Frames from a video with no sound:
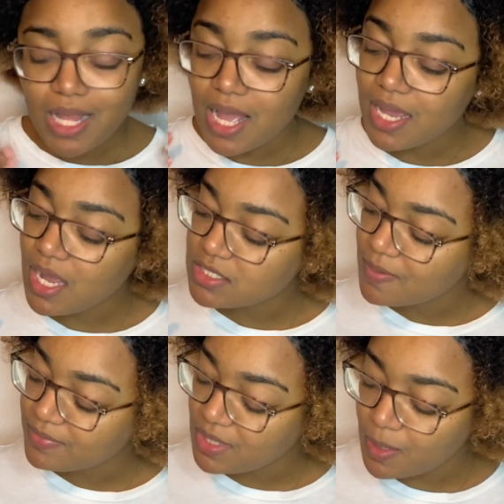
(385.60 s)
I got
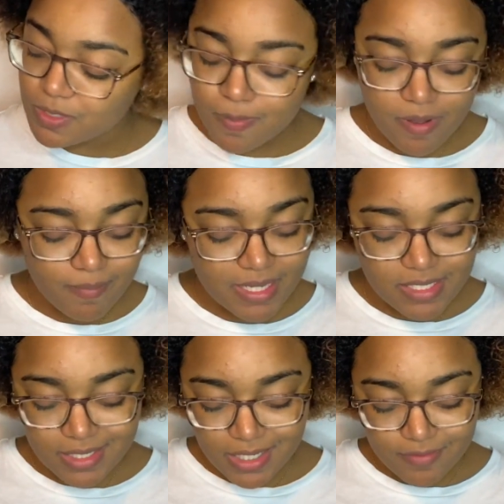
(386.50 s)
some tips up on my
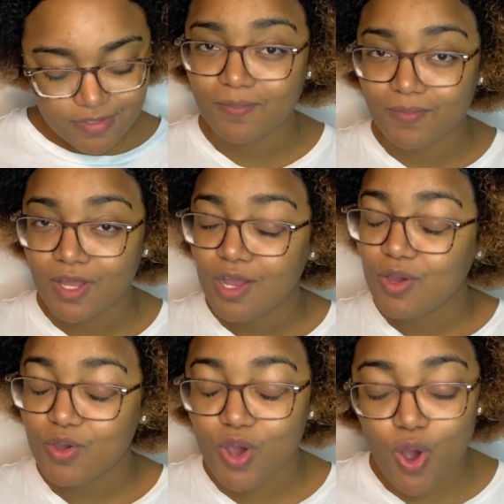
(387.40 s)
sleeves.
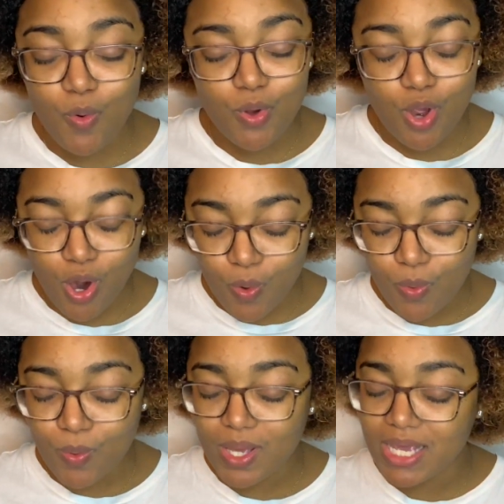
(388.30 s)

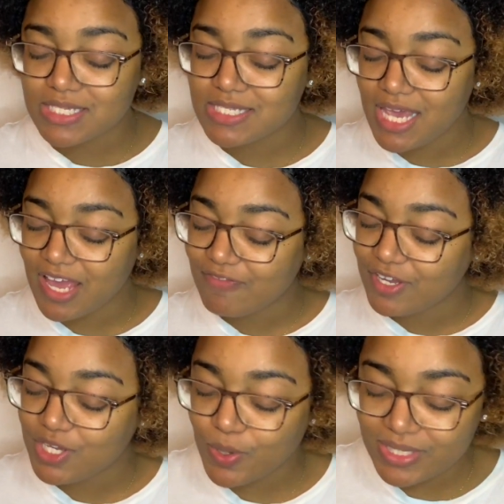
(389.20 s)
Coco is giving
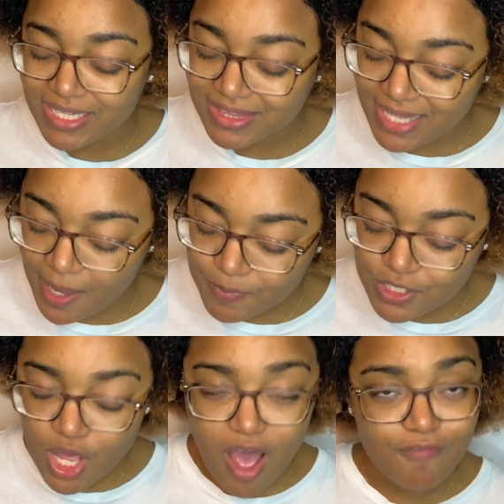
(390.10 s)
you the tips
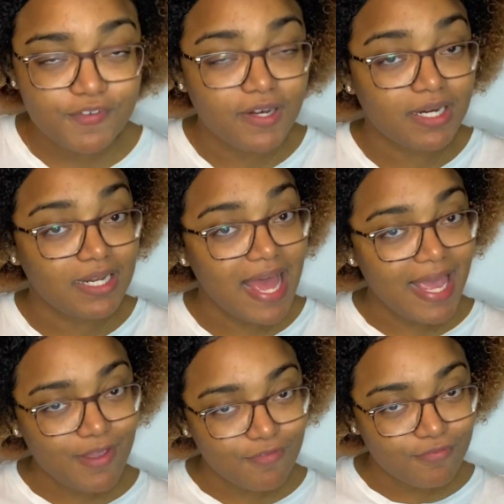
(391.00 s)
of your
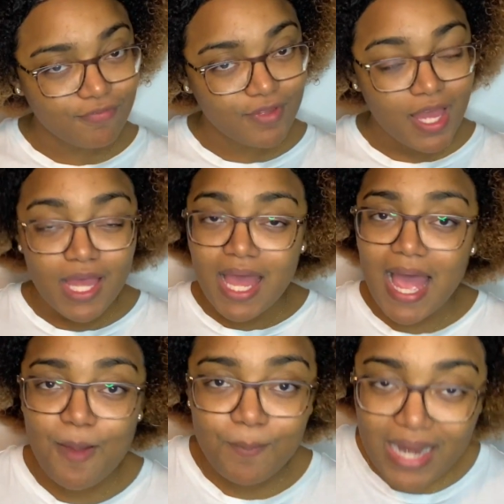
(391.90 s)
life.
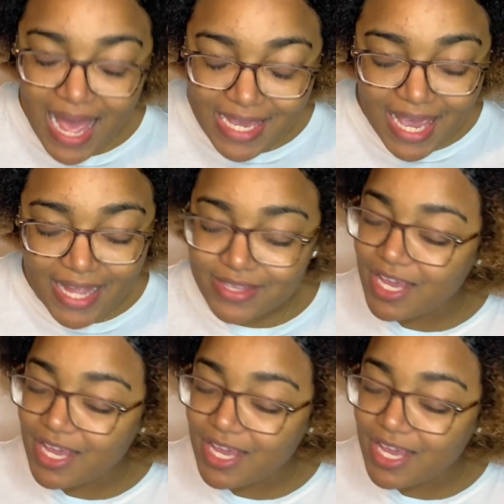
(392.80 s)
Apply it.